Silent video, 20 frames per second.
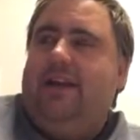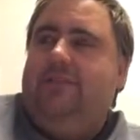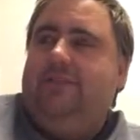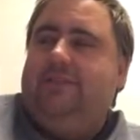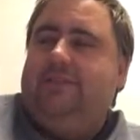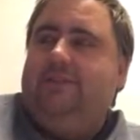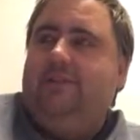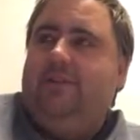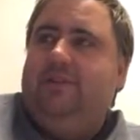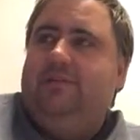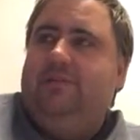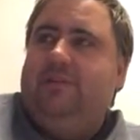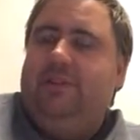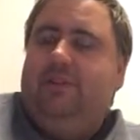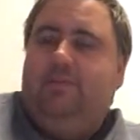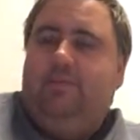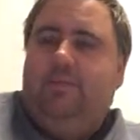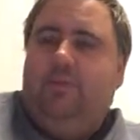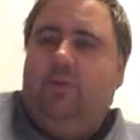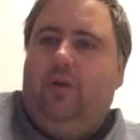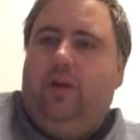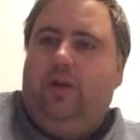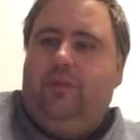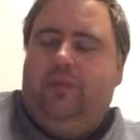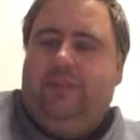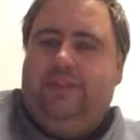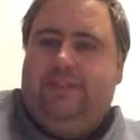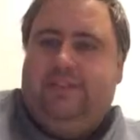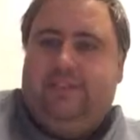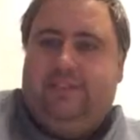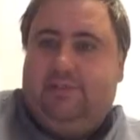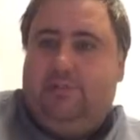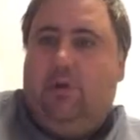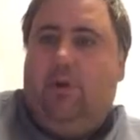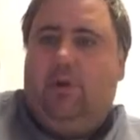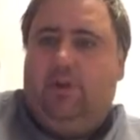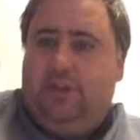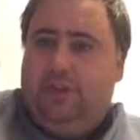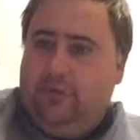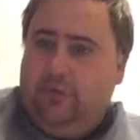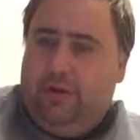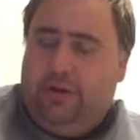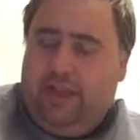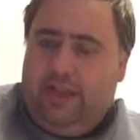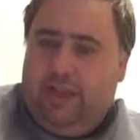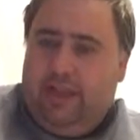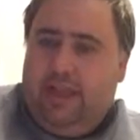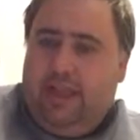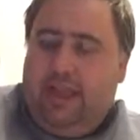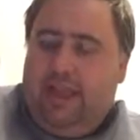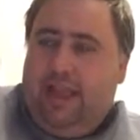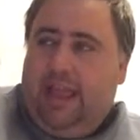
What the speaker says: He was supposed to be deployed with his small unit,